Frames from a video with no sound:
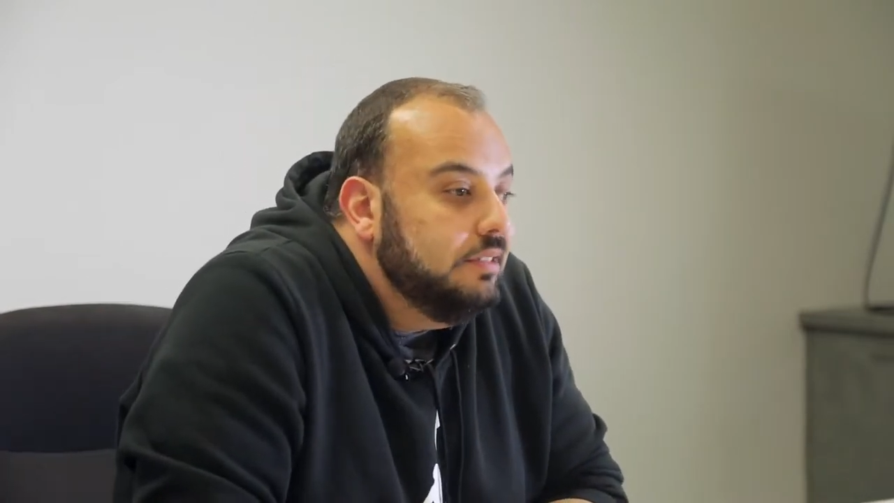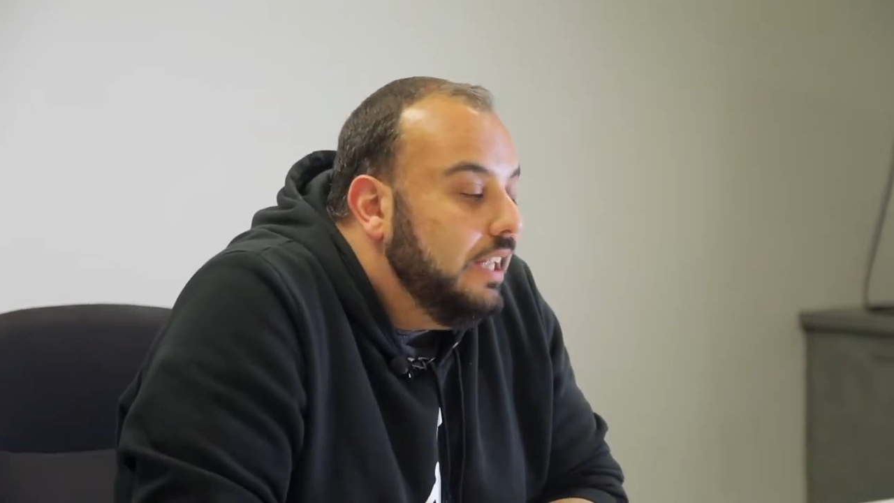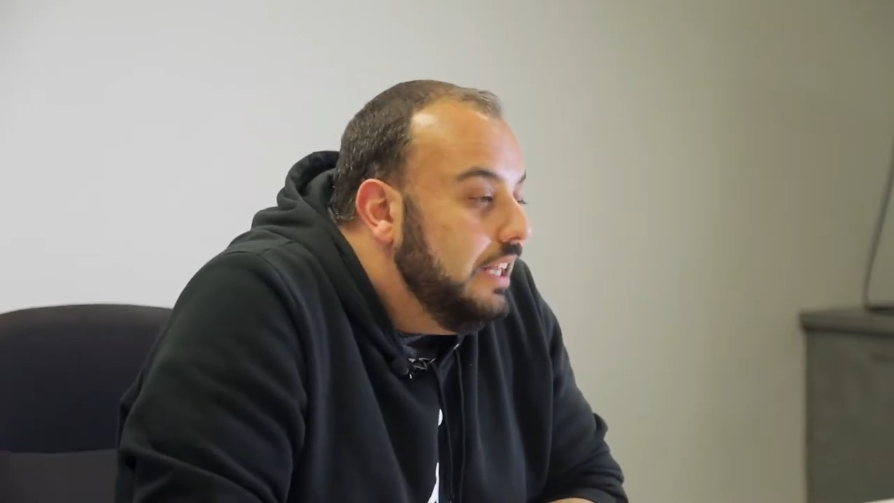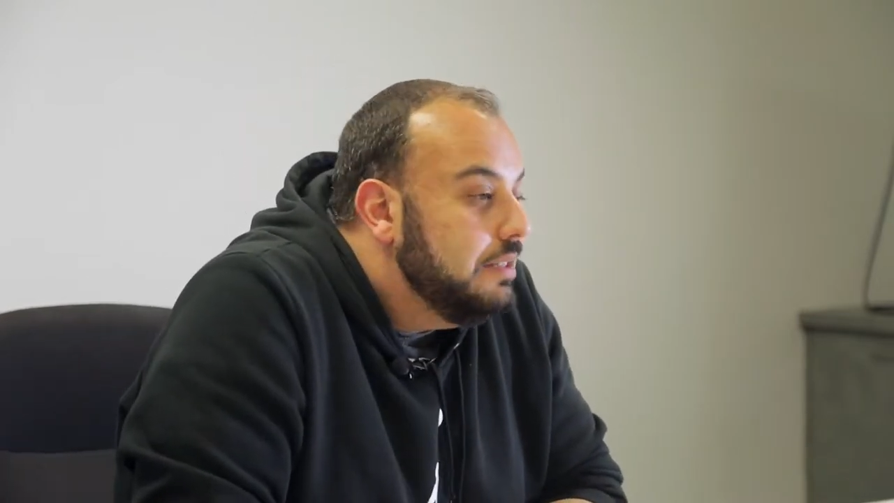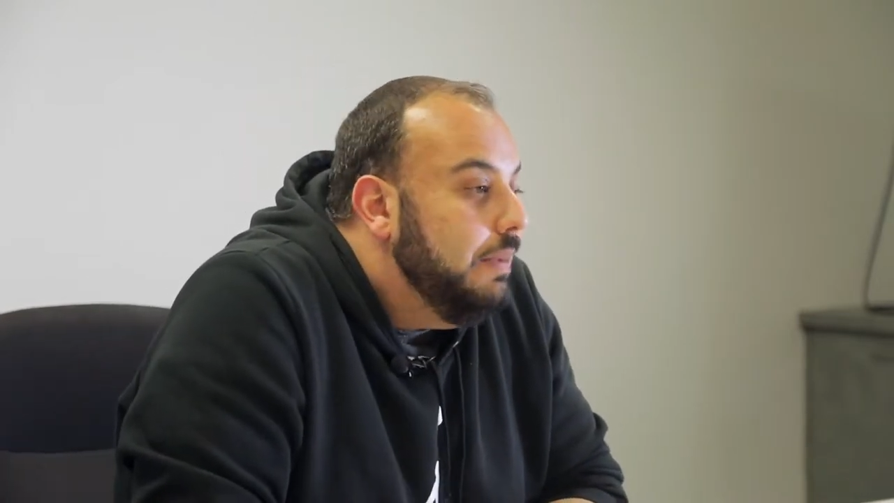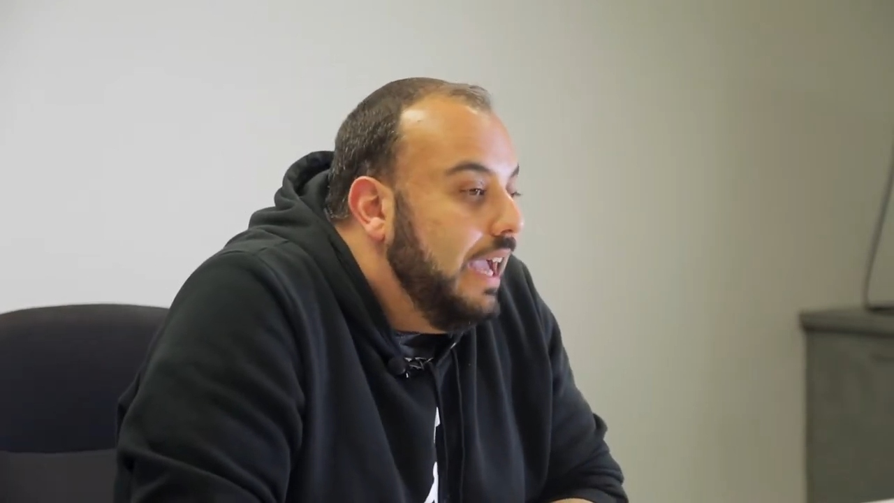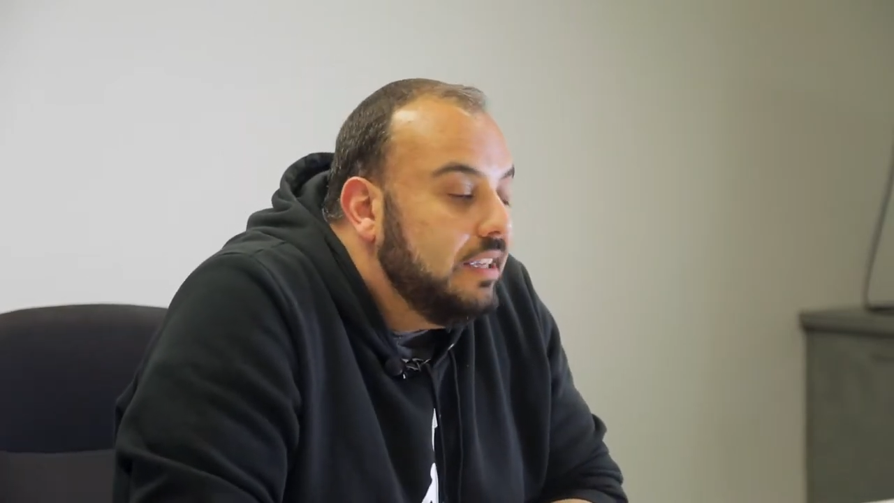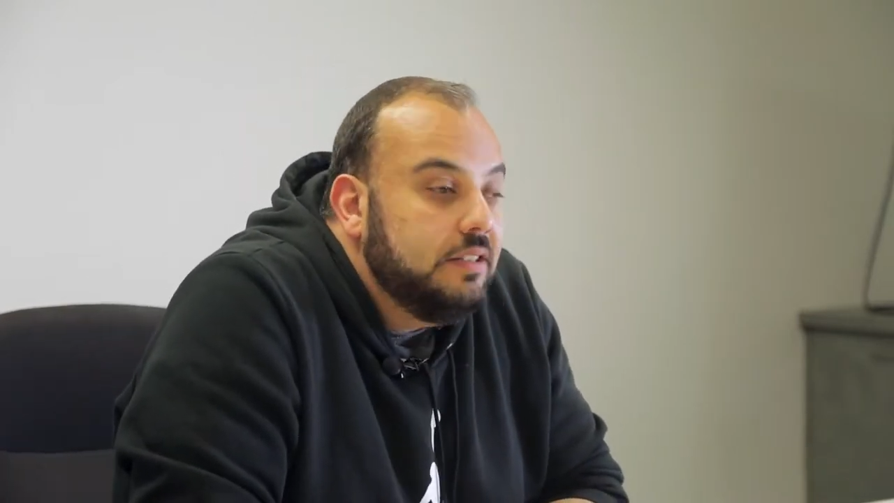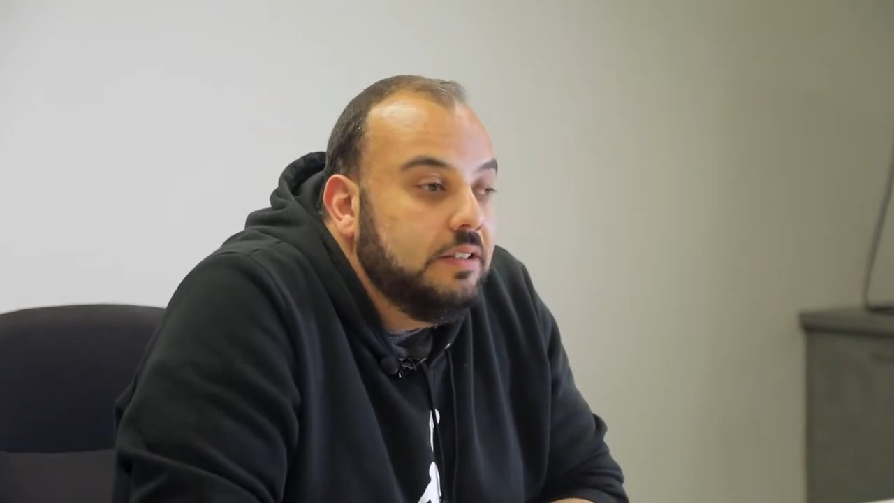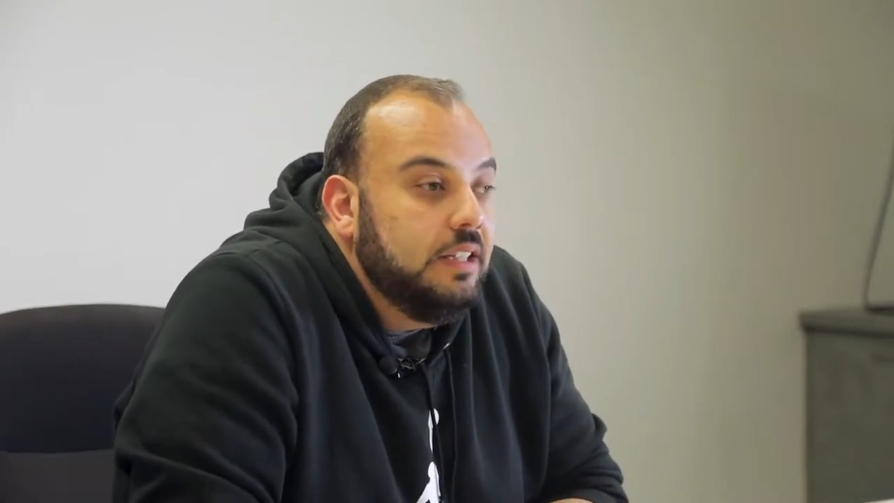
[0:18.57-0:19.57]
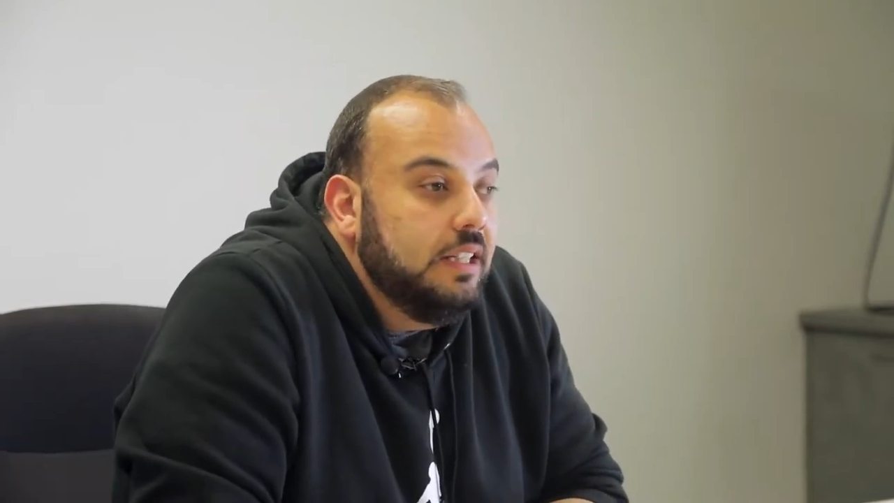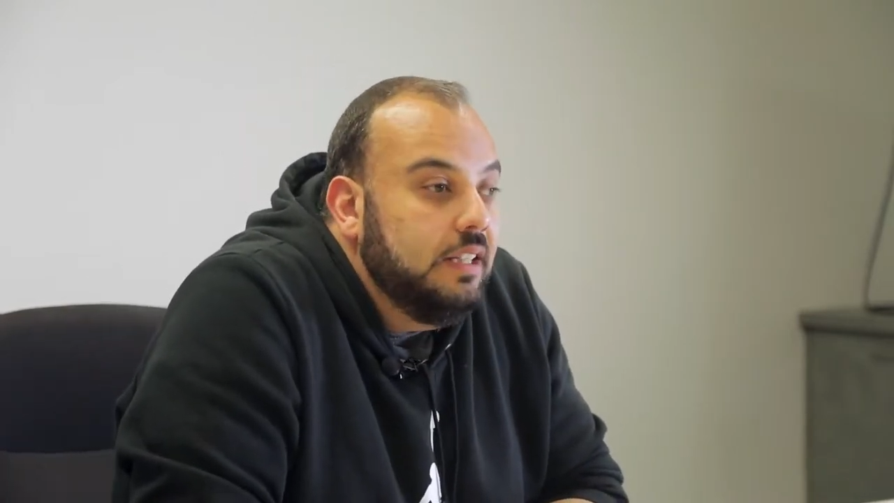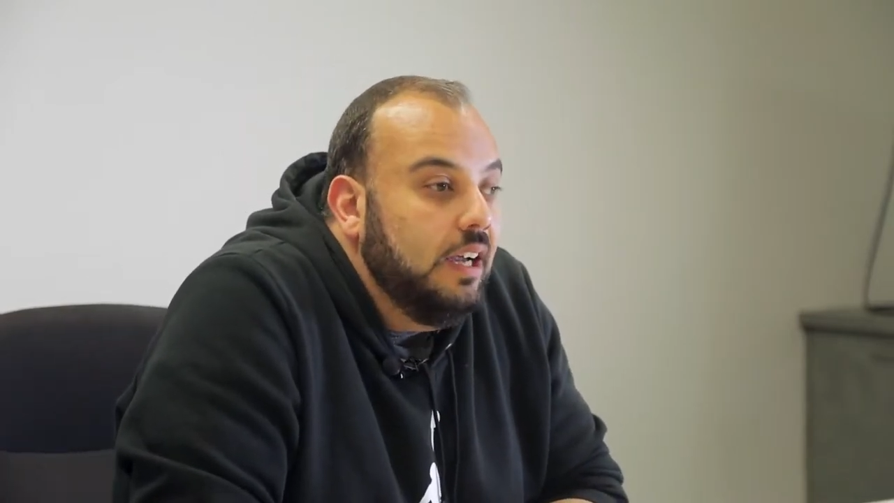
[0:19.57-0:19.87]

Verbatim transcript: dates back to the